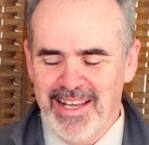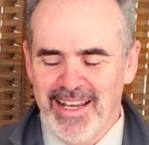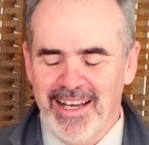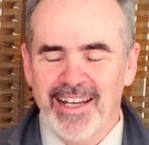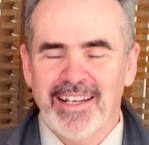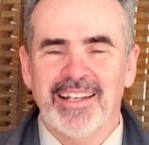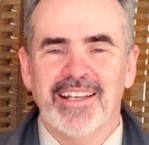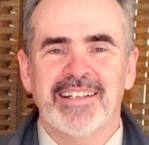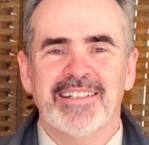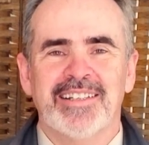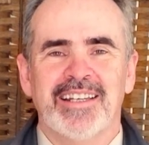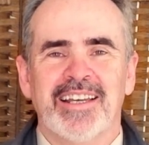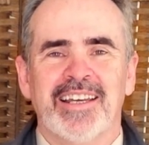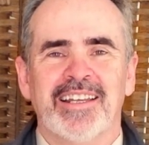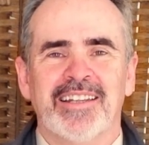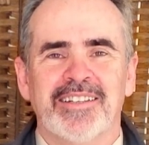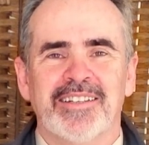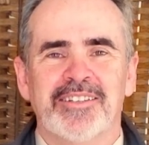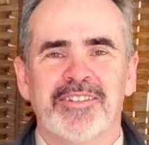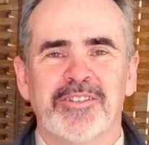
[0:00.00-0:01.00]
I'd like to
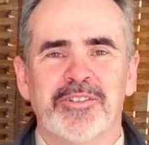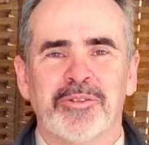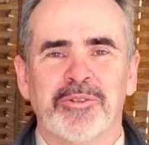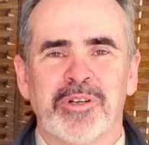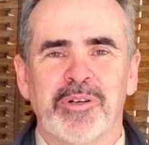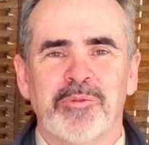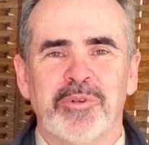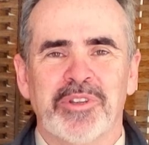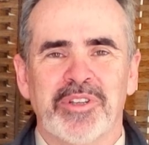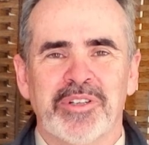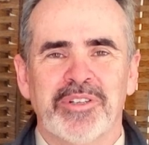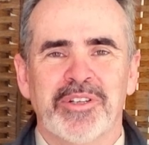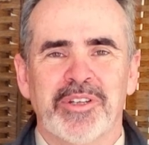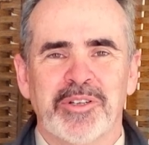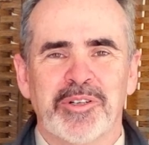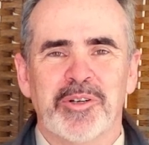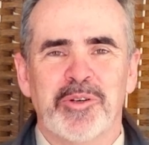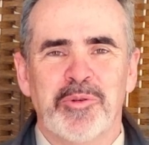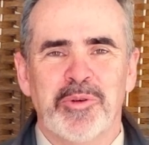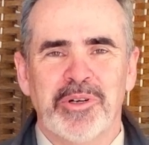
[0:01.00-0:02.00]
end this story with
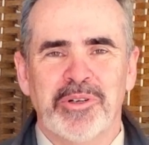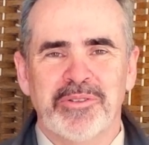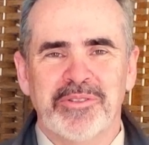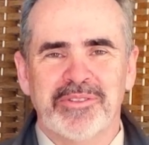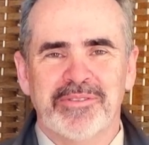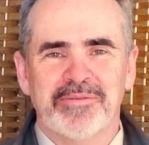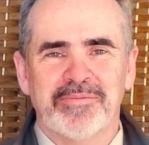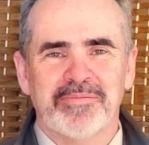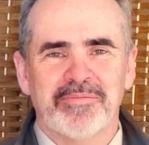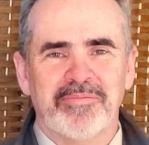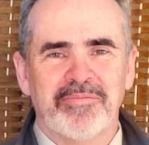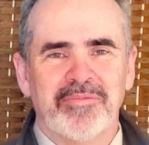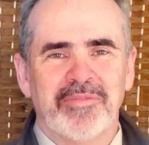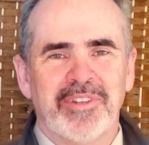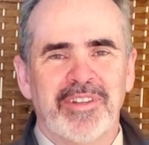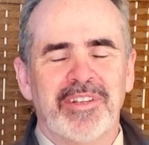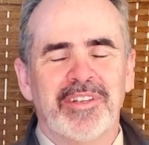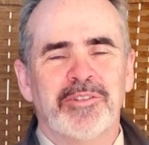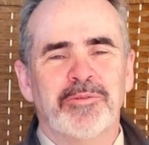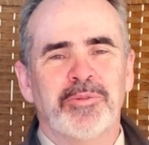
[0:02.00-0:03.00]
another quote.
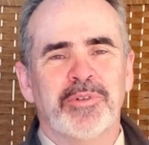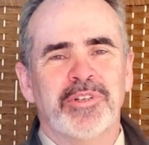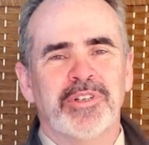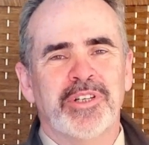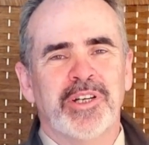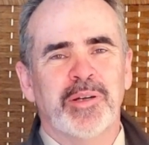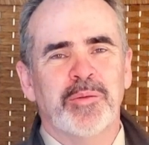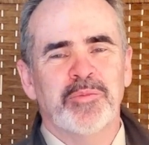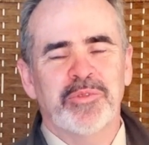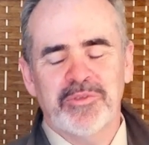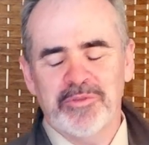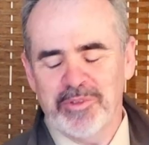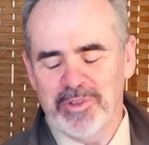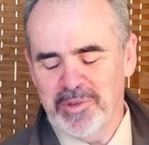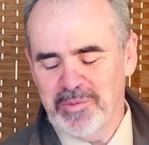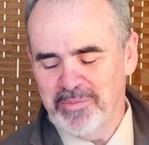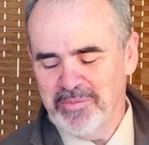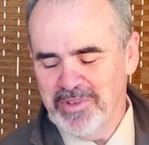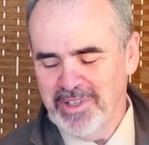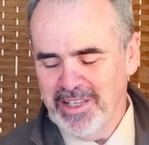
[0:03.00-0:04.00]
This one comes
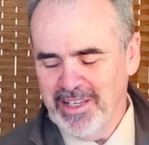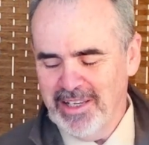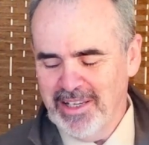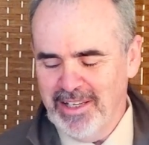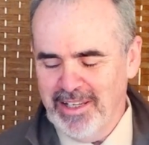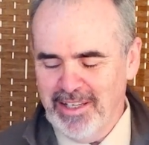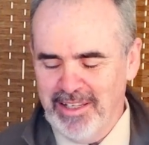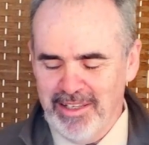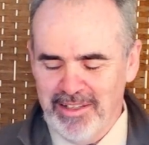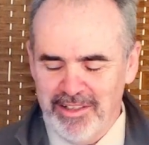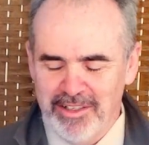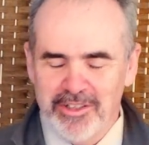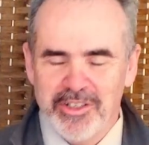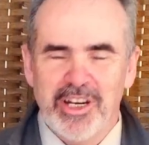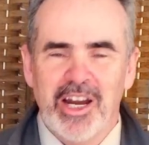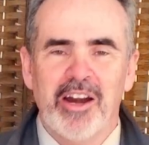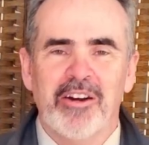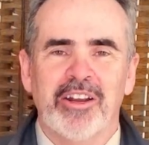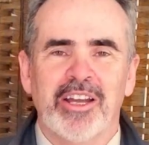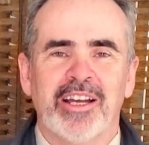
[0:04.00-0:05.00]
from the
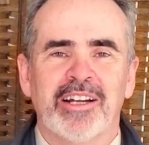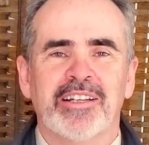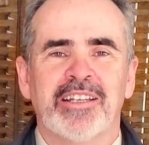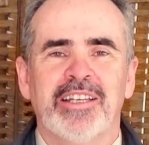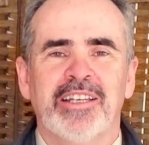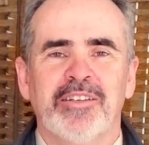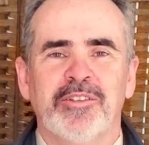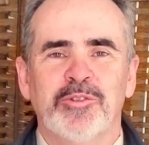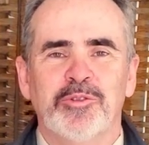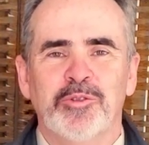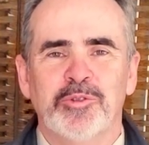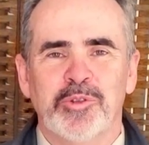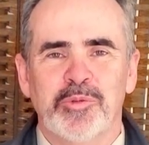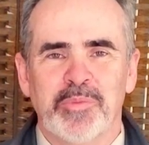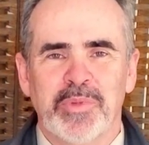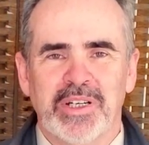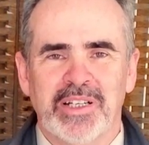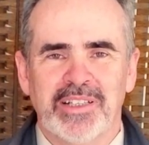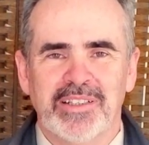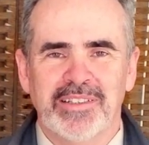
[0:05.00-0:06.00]
Shariat Ki
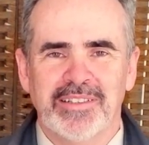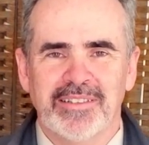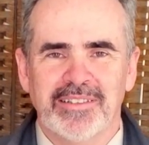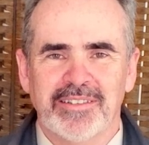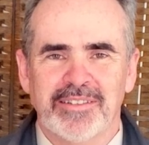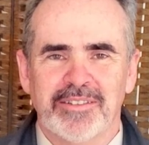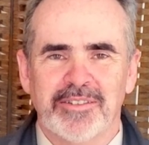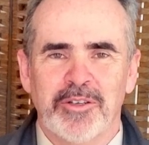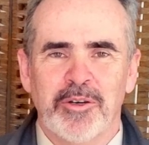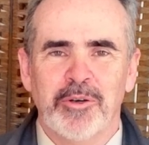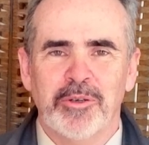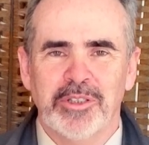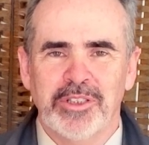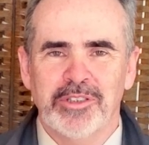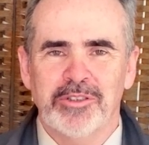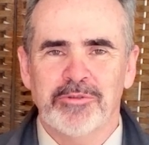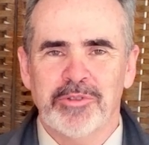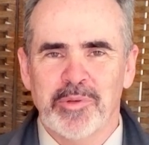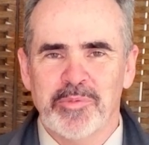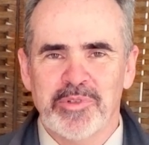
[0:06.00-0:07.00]
Sugmat, the
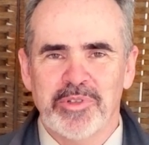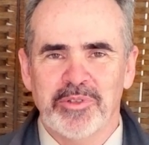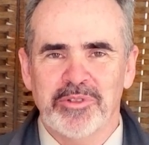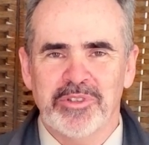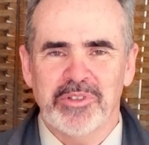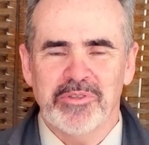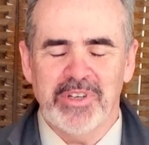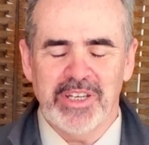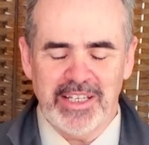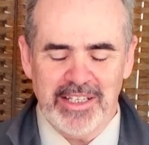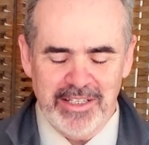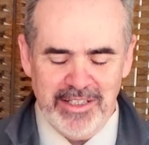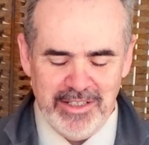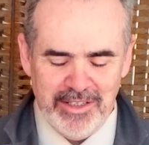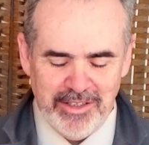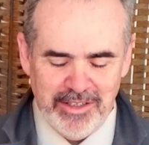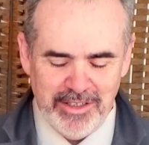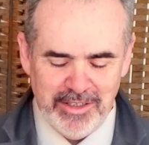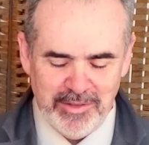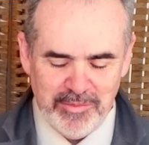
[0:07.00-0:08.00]
Holy Scriptures of
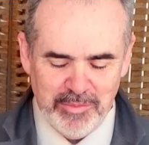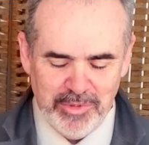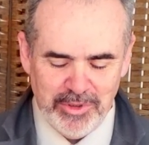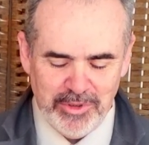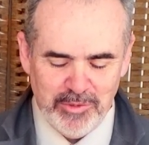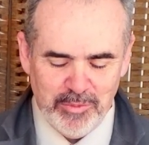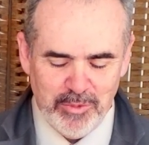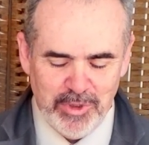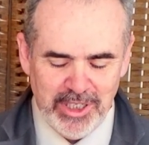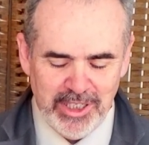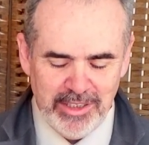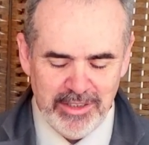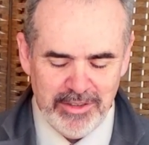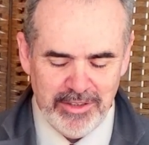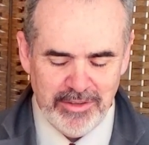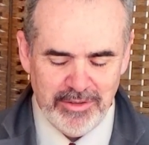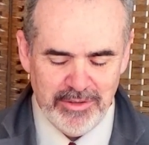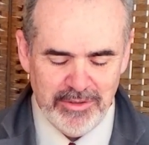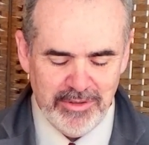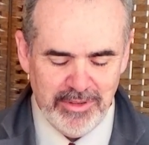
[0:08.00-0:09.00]
Eckankar, books 1 and
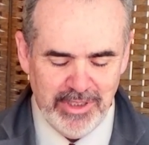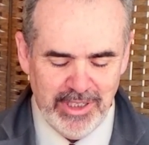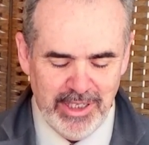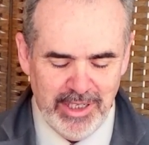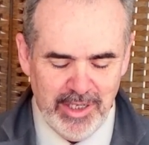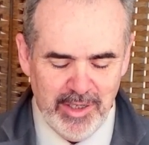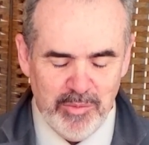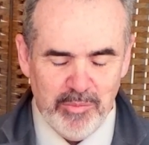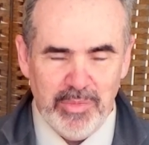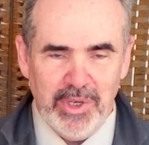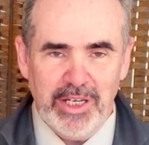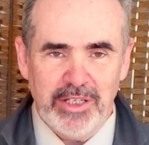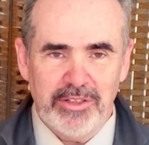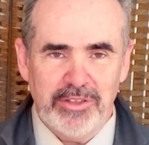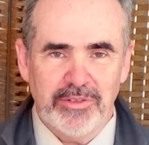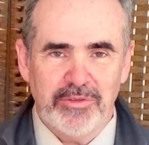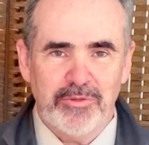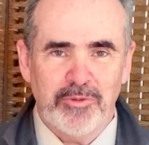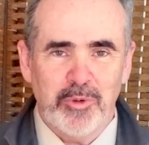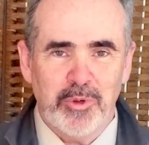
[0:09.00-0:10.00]
2,
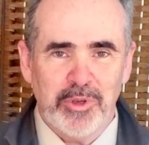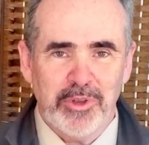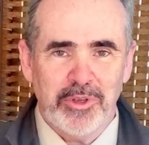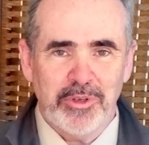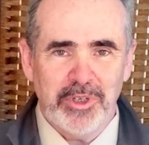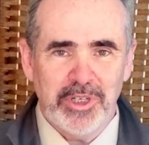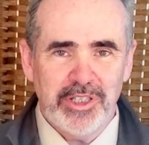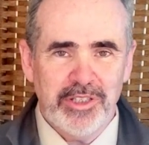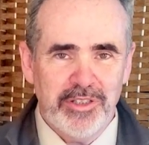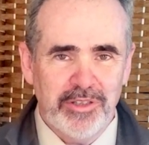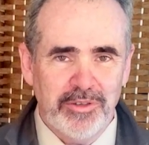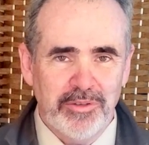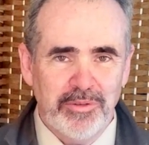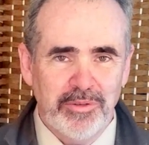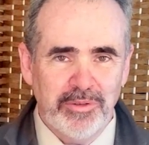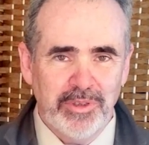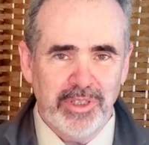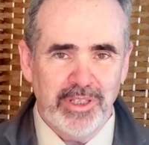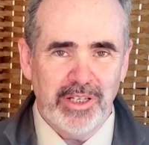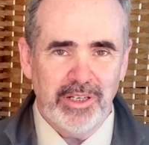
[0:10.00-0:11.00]
pages 432
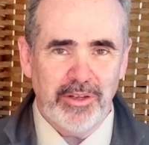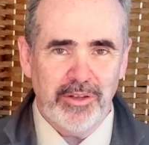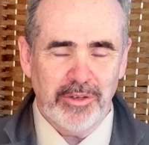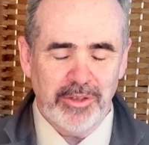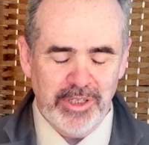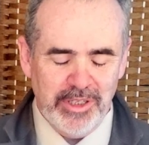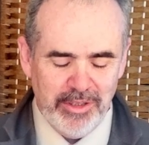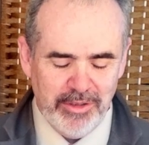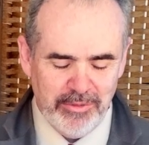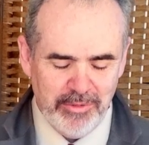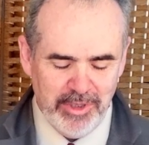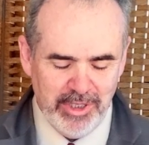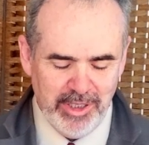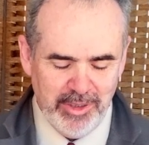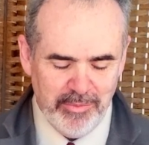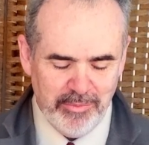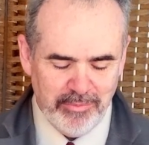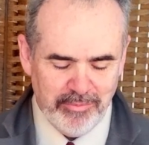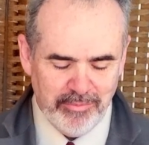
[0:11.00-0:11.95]
and 33.